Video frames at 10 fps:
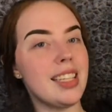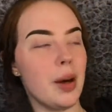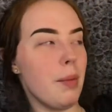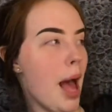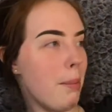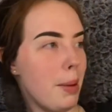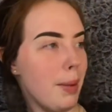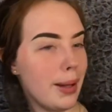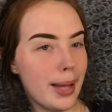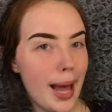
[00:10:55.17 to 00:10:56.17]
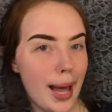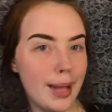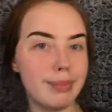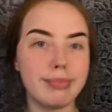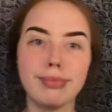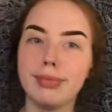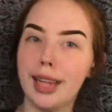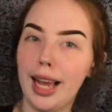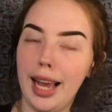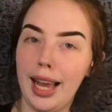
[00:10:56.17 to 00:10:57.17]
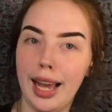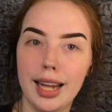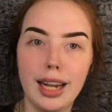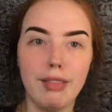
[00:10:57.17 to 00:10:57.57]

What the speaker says: so I'm happy about that. And